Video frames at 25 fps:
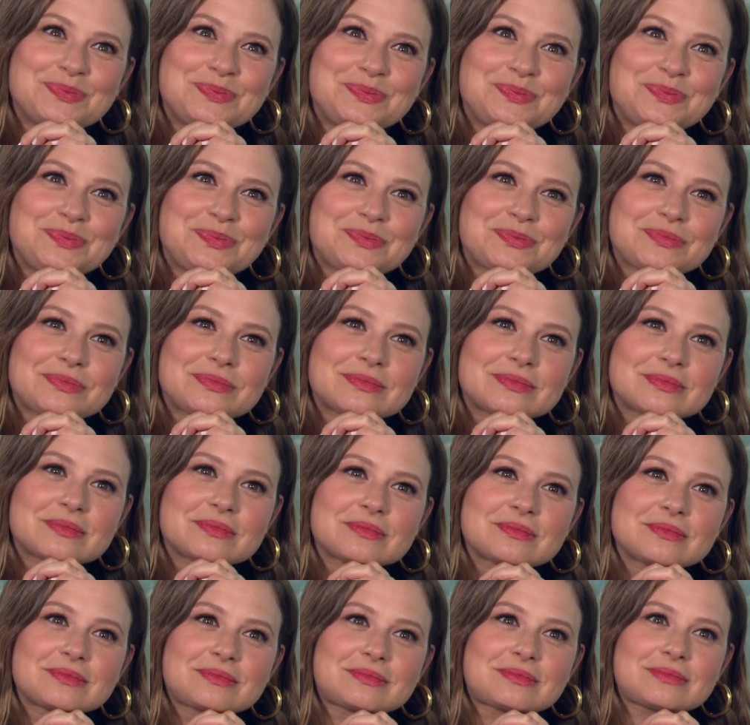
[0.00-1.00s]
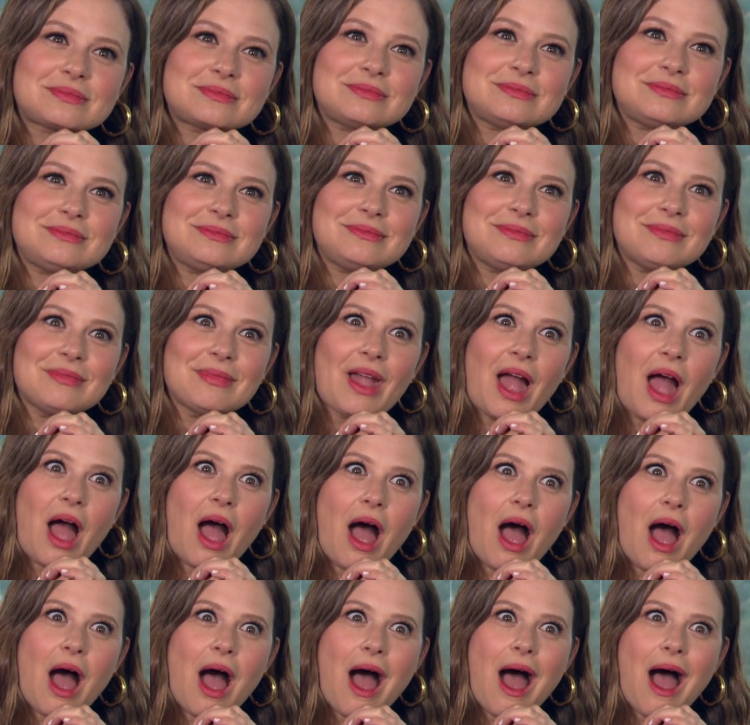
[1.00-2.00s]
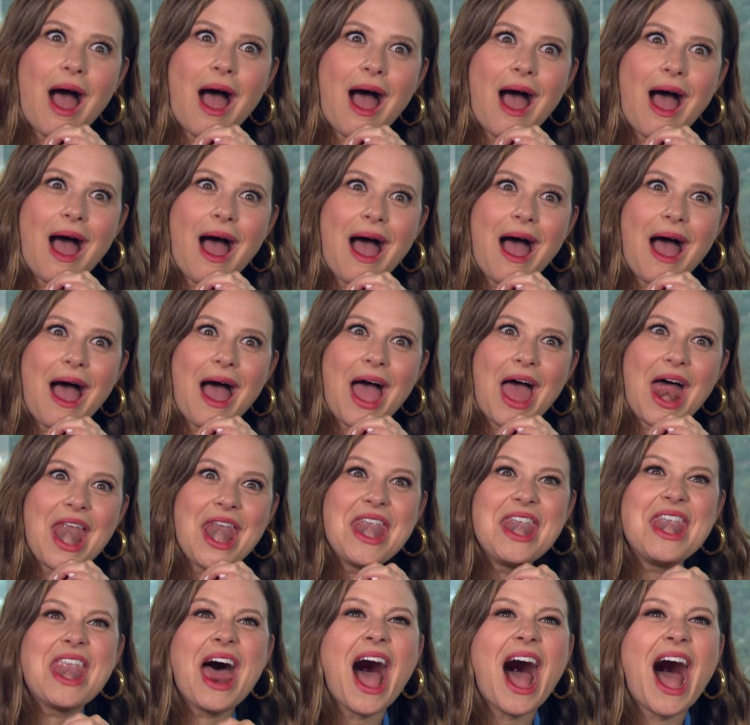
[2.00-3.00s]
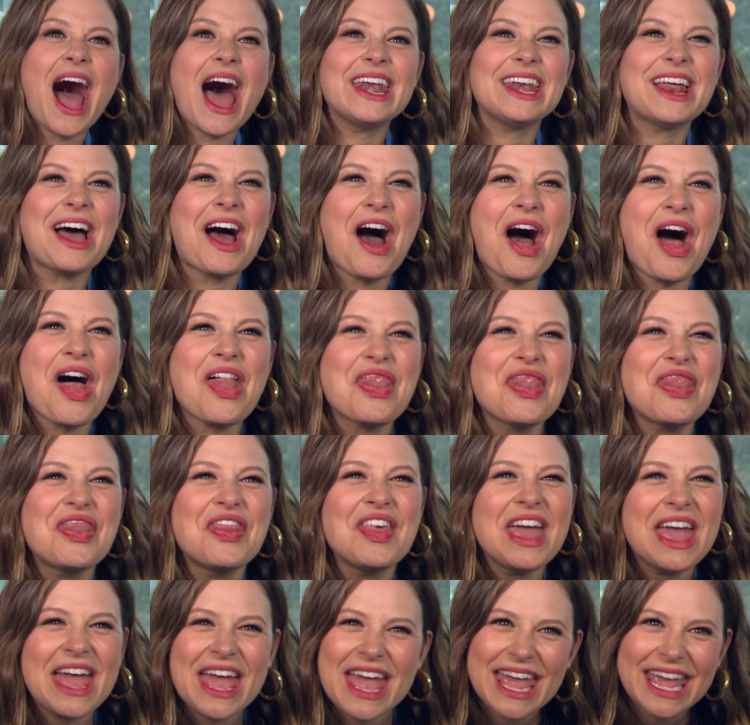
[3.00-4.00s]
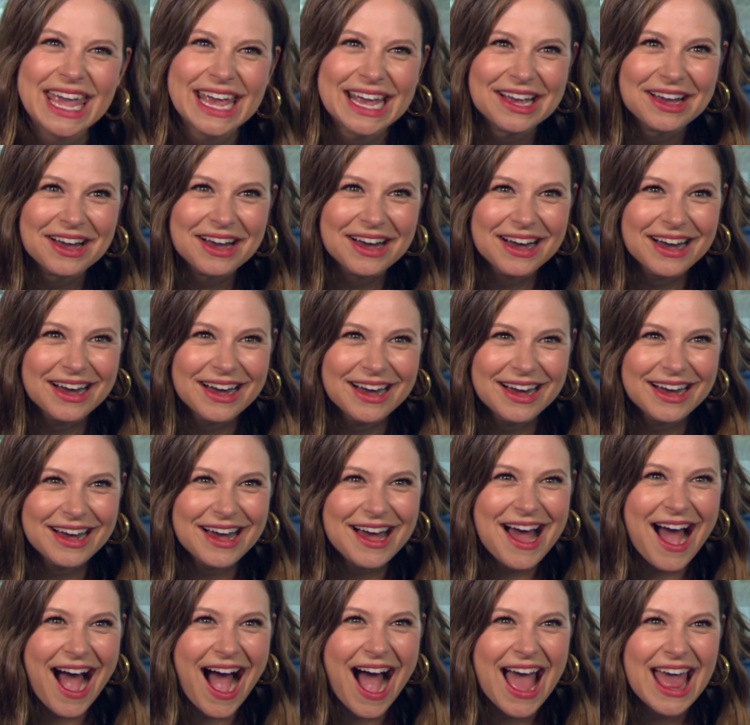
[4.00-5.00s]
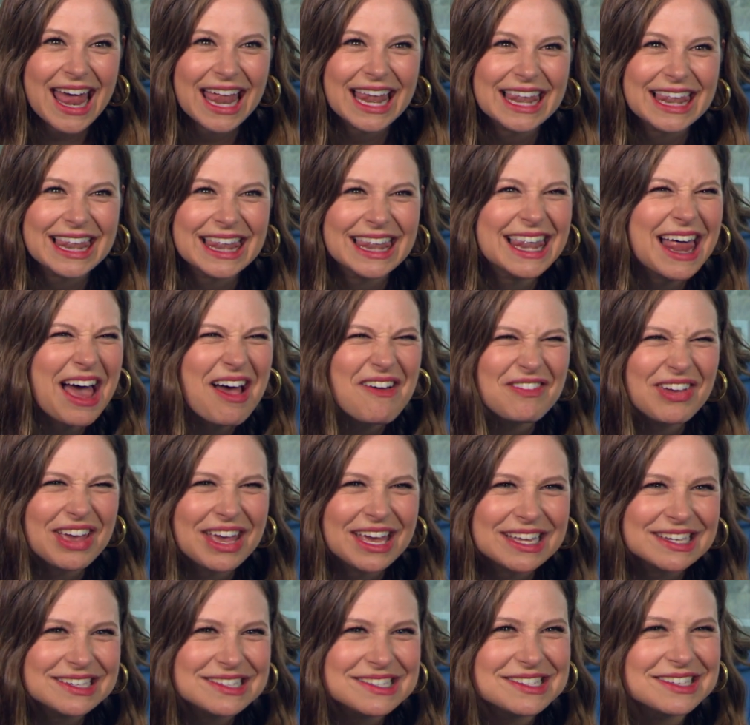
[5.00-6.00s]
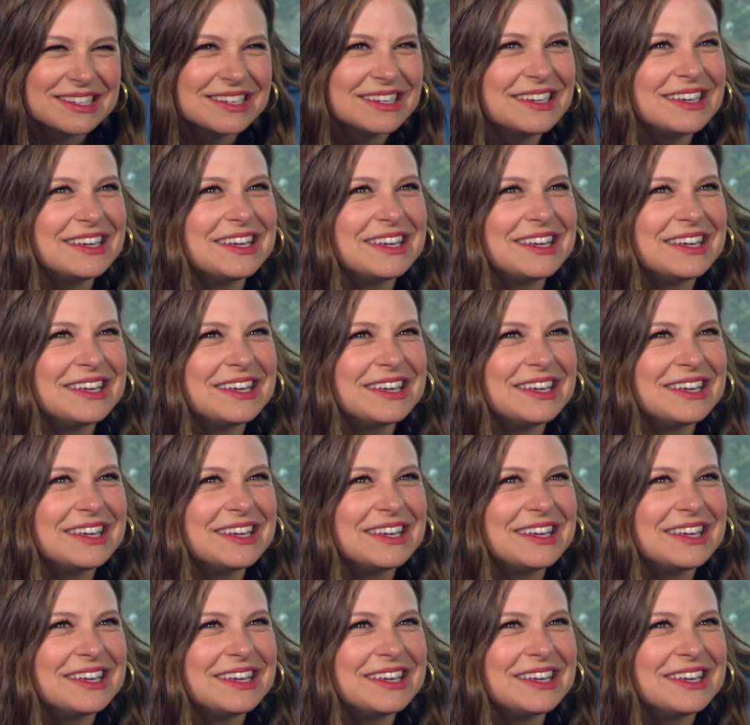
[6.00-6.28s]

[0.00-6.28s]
you could write Quinn's ending, would you change anything? Not a thing. What? I love it.